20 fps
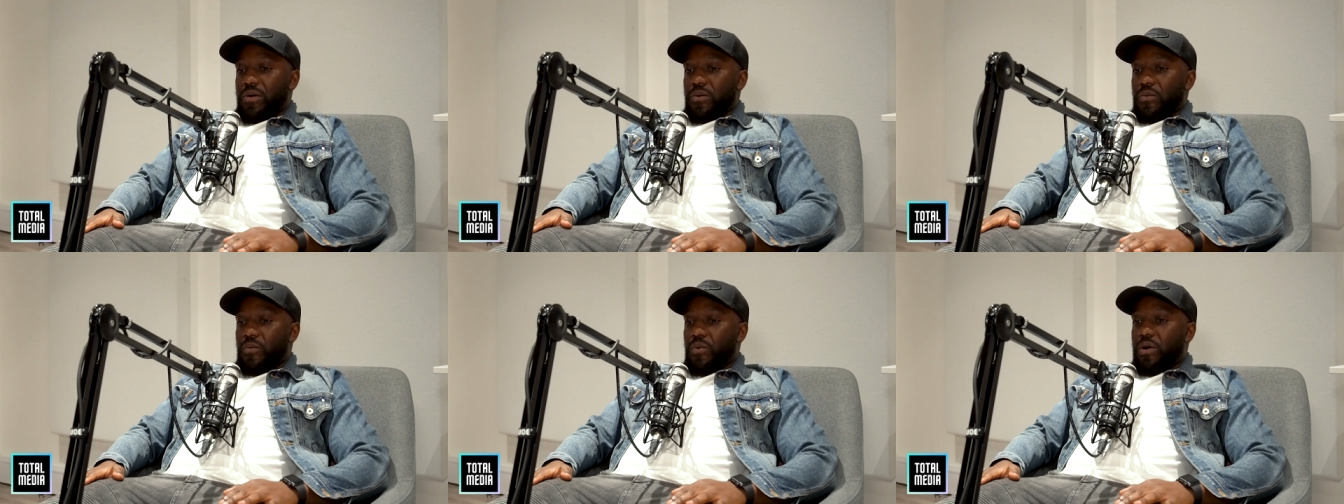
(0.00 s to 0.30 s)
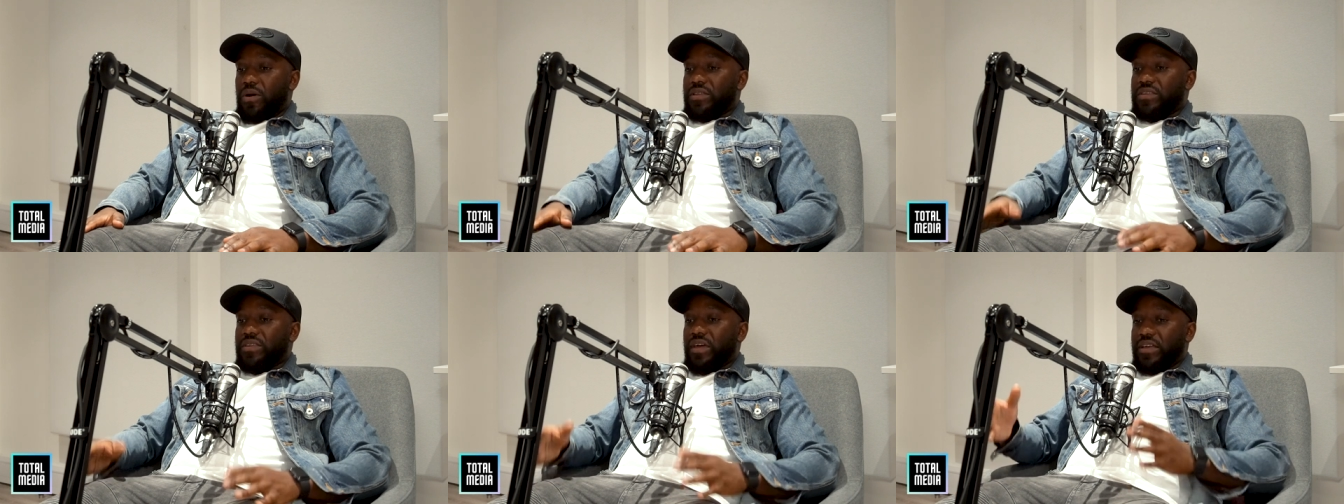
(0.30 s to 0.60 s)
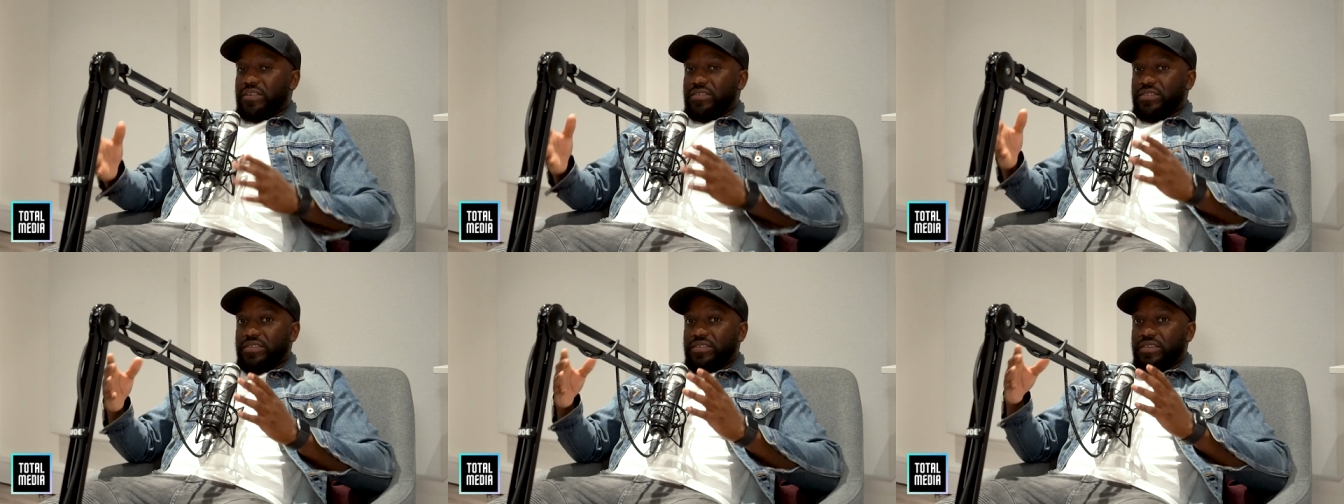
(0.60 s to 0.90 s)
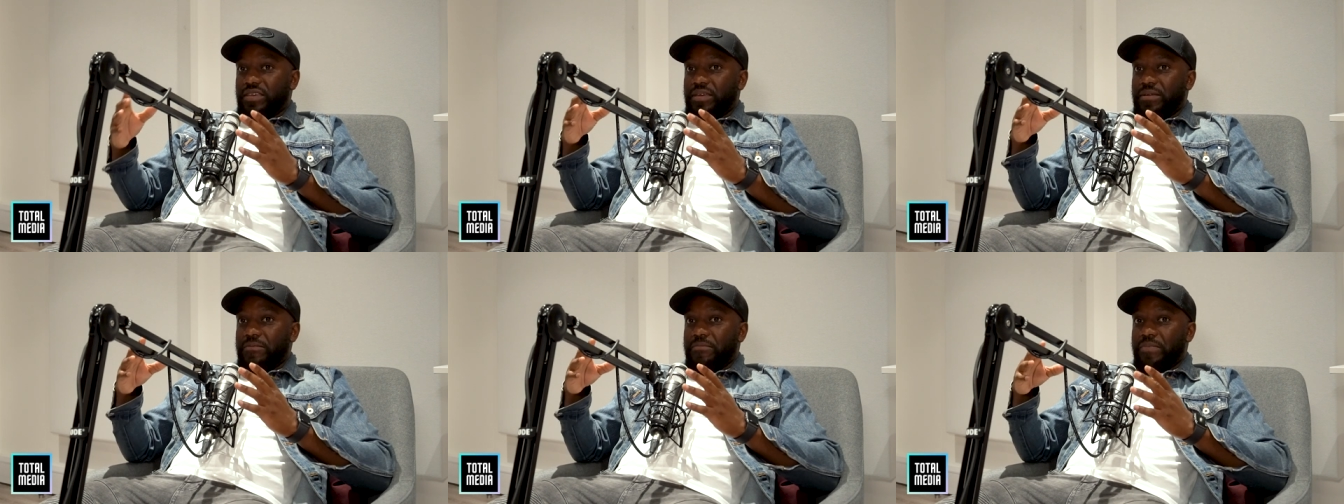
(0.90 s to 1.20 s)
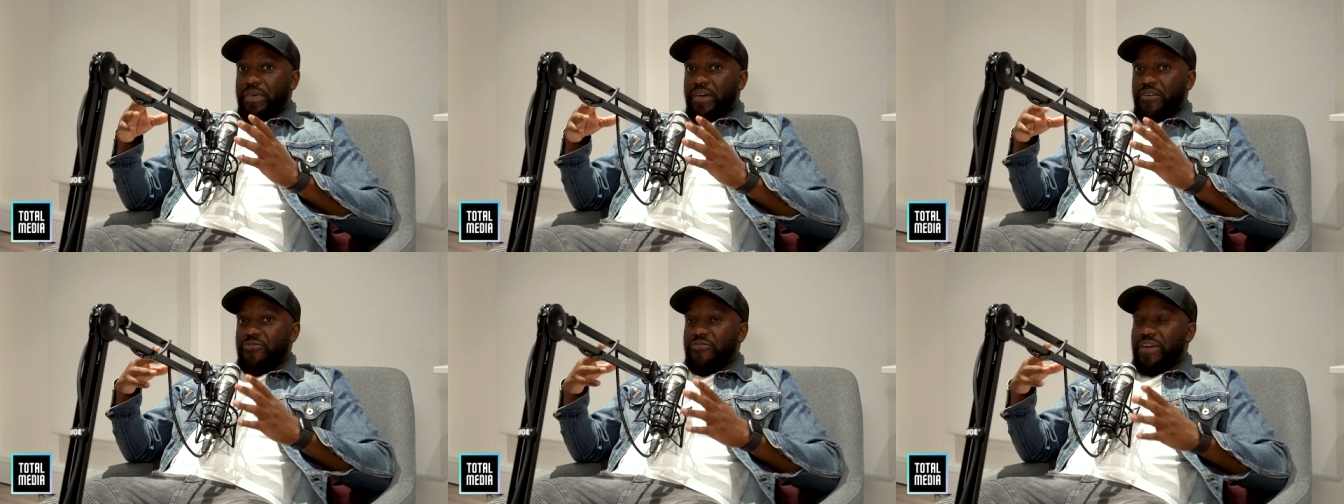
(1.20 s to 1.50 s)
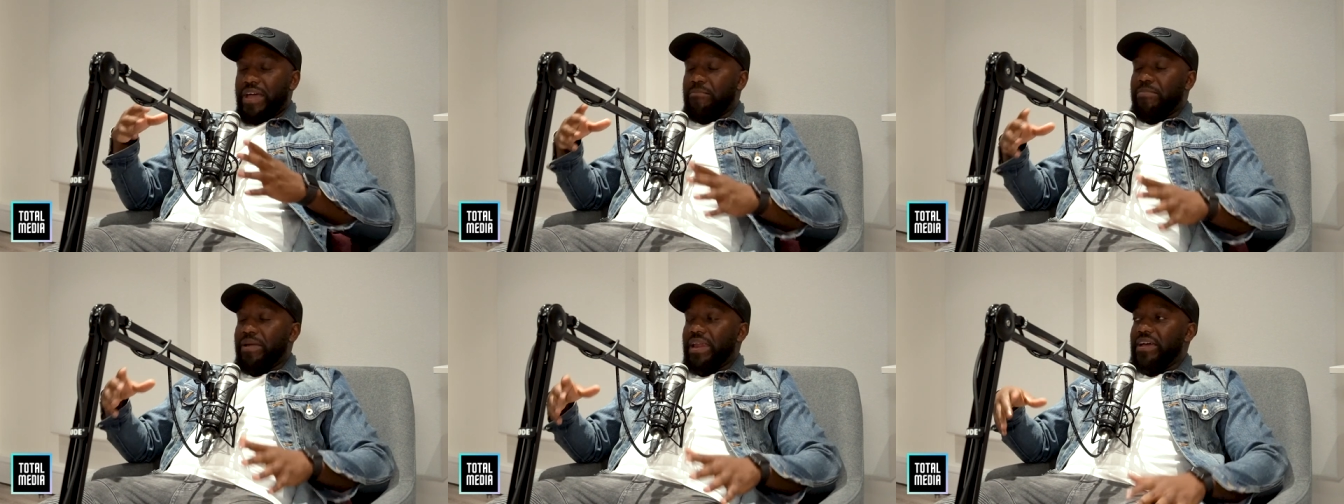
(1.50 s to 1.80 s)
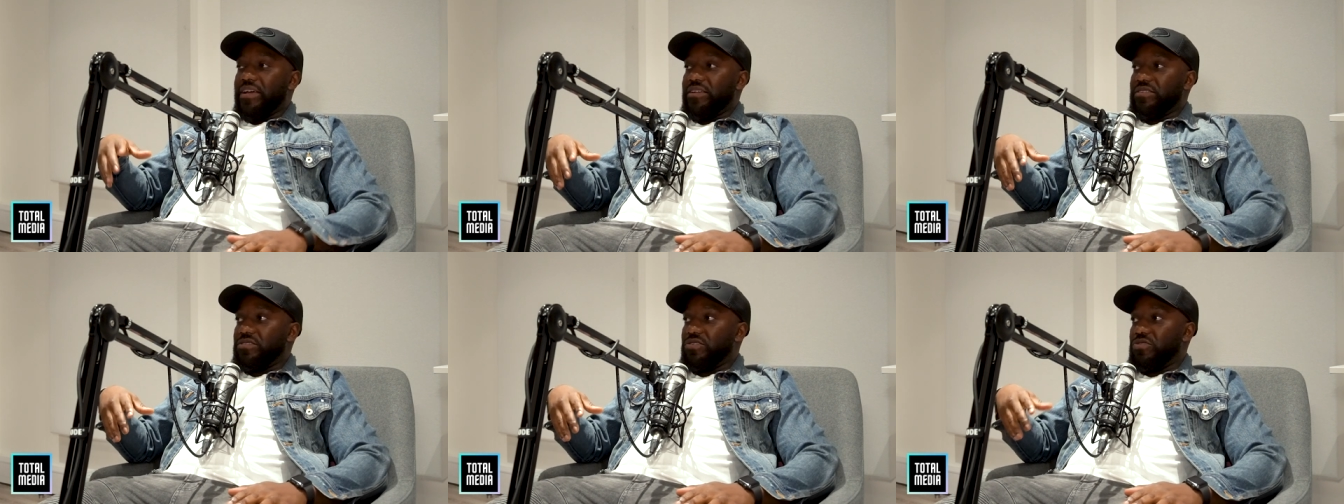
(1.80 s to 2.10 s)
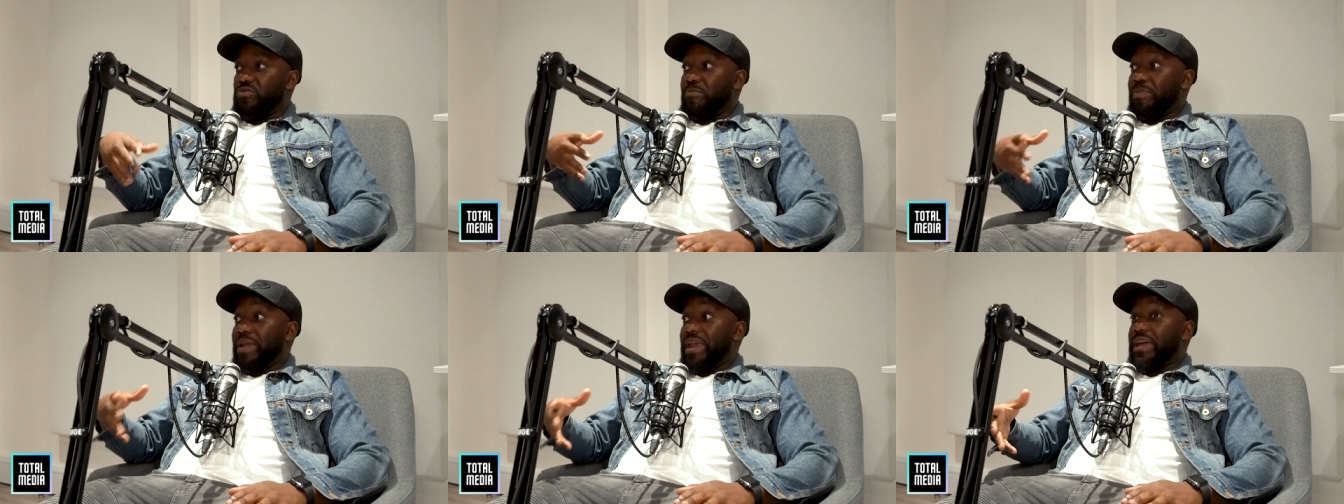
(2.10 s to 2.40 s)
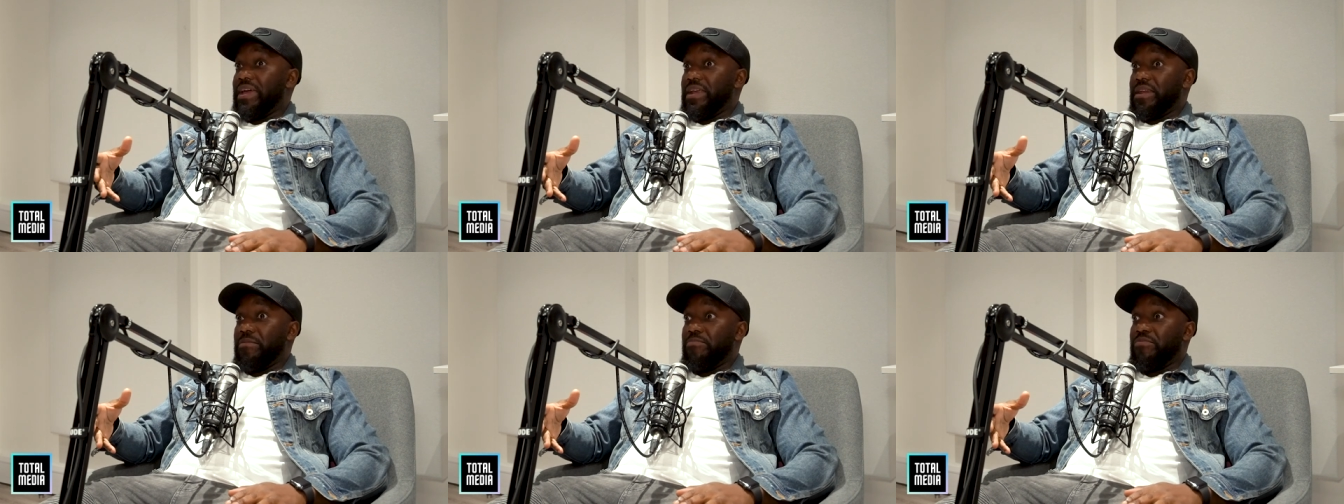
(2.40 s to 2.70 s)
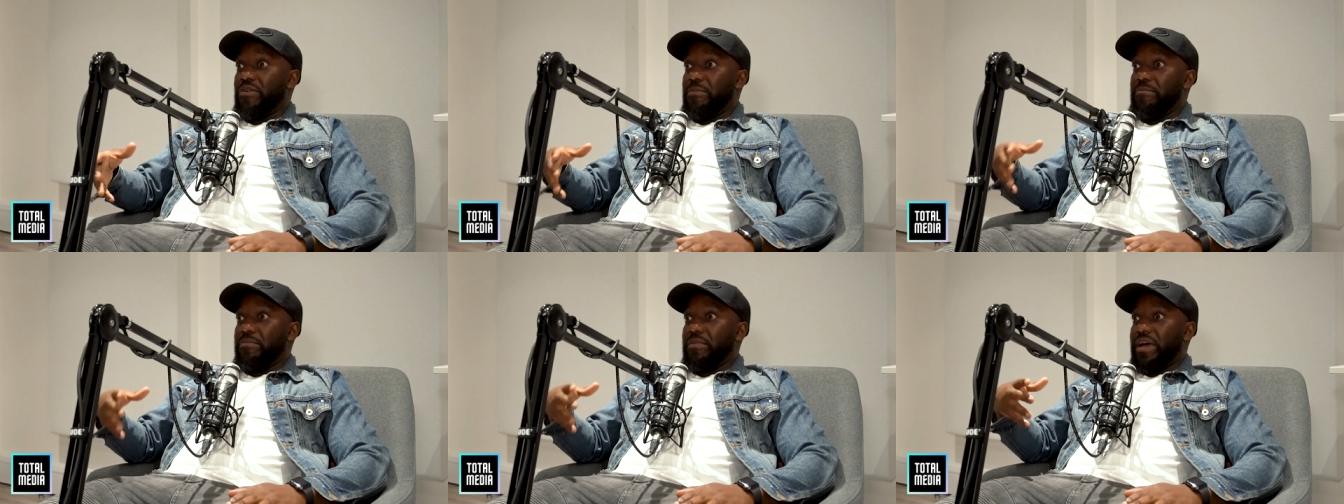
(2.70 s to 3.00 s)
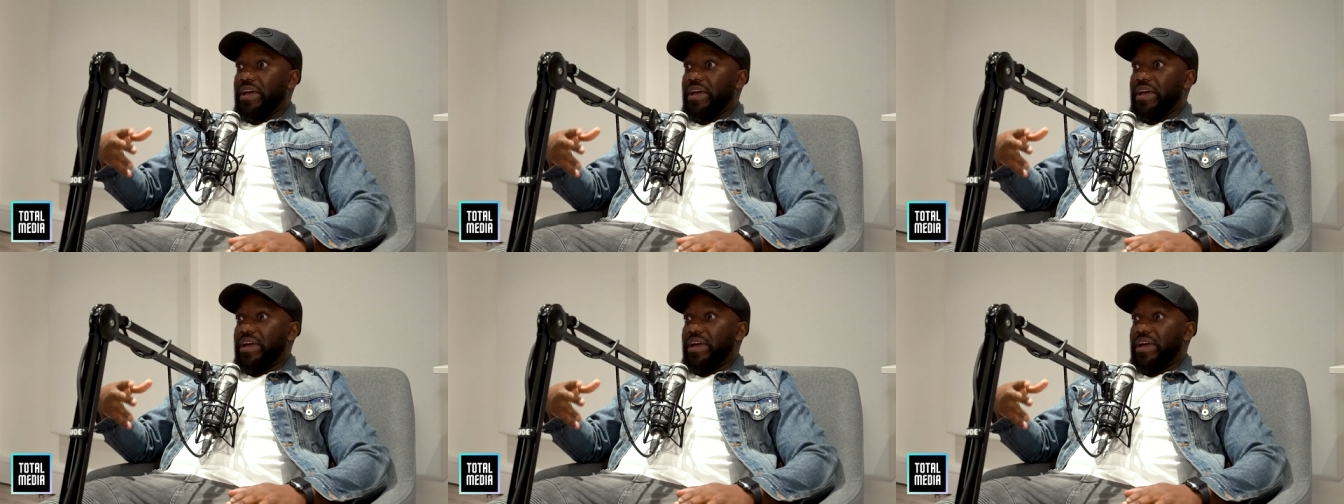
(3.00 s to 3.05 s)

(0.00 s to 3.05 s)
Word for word: what does affect players who play in the Prem?